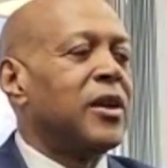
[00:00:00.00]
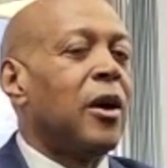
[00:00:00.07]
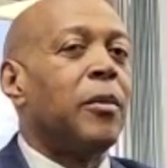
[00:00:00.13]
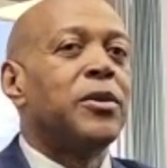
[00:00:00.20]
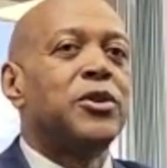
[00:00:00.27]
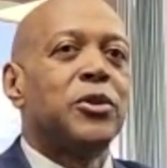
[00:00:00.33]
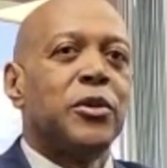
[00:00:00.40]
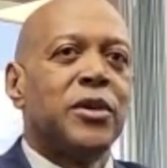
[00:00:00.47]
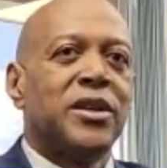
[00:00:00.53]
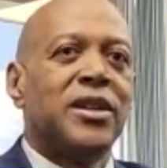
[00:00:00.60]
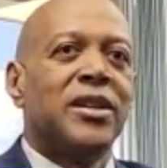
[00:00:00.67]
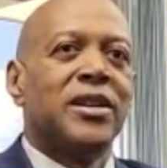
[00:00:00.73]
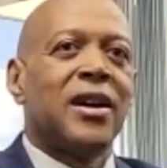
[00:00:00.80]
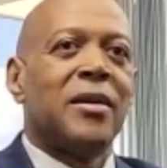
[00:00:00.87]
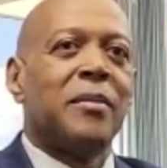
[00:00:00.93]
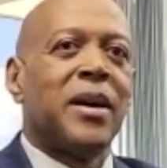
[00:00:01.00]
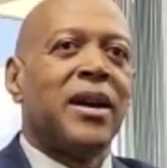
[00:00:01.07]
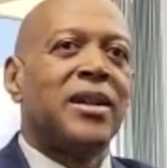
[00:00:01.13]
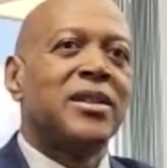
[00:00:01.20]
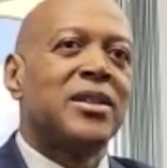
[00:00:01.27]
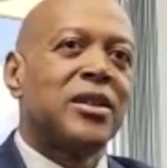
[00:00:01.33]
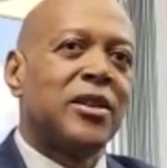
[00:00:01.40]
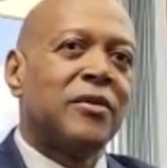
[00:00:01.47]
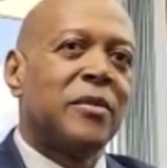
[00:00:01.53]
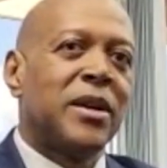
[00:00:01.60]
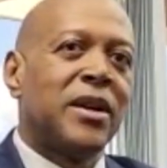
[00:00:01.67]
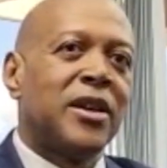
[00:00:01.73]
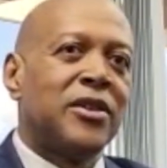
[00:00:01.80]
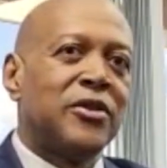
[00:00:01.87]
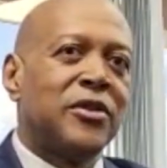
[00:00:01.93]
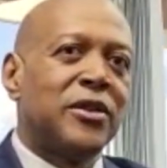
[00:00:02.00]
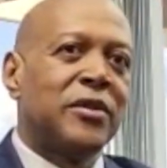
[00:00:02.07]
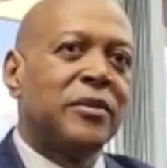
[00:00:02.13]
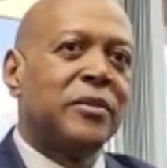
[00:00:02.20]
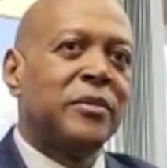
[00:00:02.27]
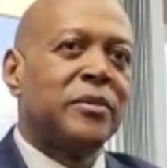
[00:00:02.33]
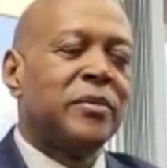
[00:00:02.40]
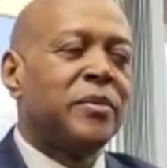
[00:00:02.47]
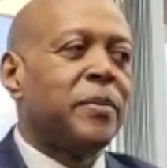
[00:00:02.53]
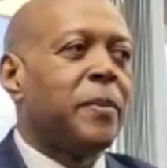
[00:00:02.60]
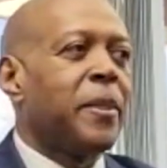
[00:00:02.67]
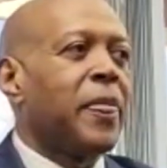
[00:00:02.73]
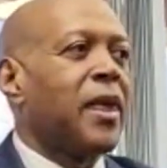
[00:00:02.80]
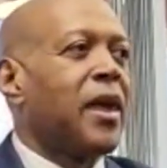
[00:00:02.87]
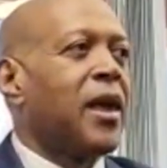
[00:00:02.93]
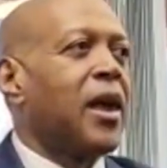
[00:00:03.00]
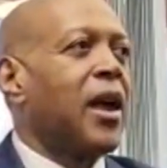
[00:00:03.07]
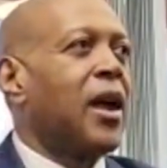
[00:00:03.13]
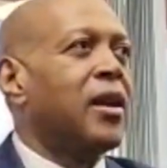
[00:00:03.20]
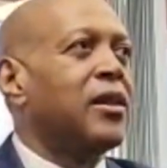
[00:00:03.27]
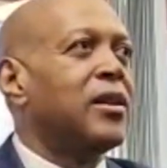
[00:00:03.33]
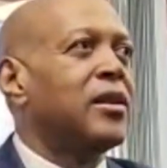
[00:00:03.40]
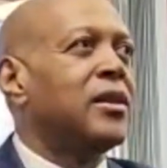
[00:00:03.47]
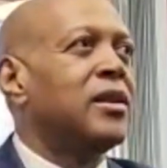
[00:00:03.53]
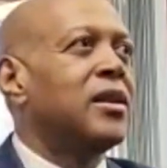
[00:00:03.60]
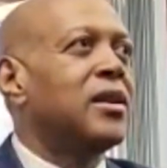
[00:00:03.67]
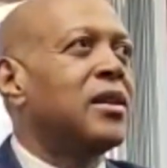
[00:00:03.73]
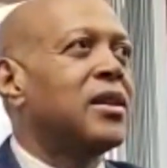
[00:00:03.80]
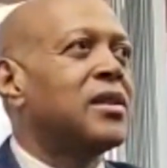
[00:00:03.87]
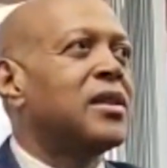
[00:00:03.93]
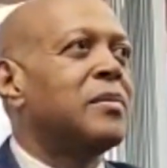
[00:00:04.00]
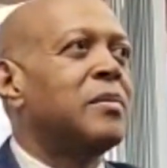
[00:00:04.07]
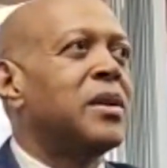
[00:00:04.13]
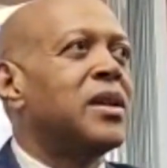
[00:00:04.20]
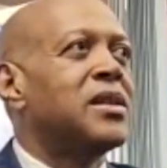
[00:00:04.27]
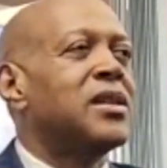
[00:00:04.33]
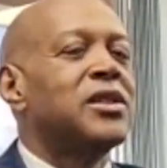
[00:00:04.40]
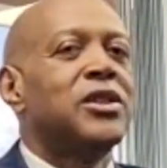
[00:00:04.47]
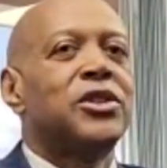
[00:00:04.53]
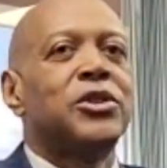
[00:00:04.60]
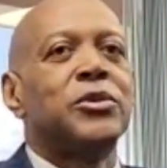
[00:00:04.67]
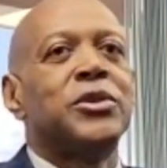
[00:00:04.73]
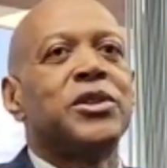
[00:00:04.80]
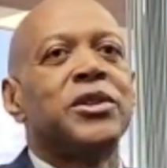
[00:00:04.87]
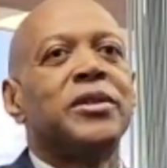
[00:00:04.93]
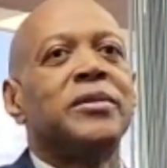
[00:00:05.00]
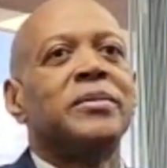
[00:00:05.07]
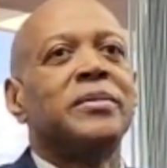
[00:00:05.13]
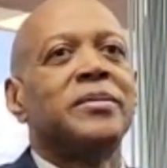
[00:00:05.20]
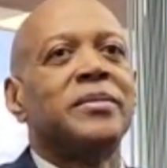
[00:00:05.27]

the opportunity to come back and serve my country and to lead this amazing institution.